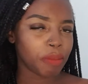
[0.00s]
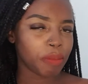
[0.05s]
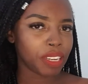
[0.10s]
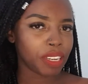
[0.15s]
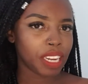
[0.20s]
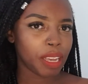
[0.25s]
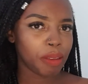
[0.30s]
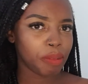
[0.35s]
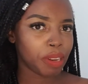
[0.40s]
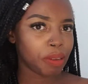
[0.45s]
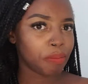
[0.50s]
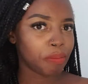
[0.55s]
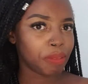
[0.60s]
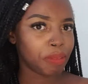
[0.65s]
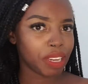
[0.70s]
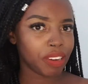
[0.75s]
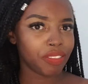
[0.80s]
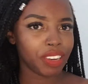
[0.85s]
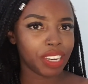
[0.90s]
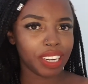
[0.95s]
I mean,
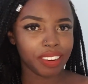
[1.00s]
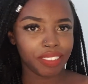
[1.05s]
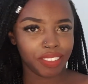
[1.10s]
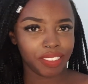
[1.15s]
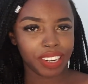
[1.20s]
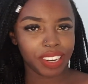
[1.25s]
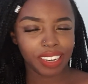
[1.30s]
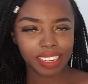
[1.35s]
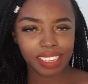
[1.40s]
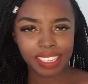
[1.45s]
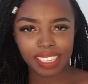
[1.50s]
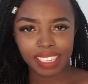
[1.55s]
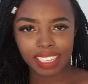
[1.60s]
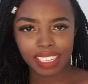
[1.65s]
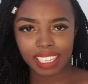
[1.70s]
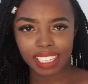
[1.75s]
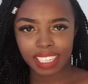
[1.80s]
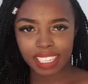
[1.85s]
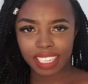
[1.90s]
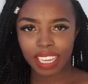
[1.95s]
be really
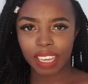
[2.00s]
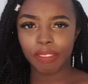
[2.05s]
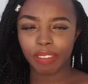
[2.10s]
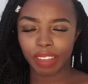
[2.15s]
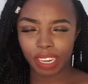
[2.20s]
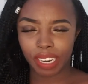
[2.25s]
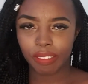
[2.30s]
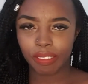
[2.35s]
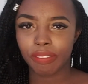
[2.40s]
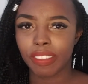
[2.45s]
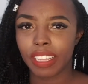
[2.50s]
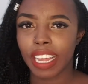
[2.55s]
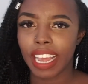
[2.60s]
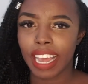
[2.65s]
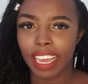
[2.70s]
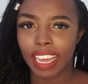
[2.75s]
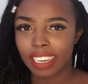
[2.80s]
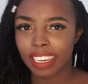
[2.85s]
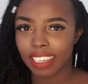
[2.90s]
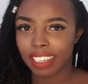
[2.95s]
realistic. Even if they
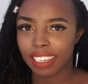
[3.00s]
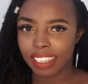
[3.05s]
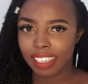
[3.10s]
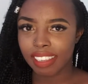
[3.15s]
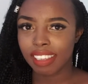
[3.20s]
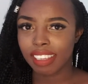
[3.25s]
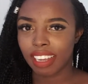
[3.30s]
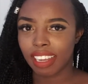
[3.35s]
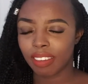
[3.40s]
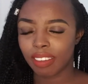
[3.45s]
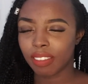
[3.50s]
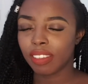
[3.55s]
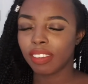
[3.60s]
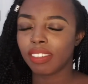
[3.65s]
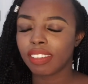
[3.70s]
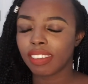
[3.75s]
had a discount.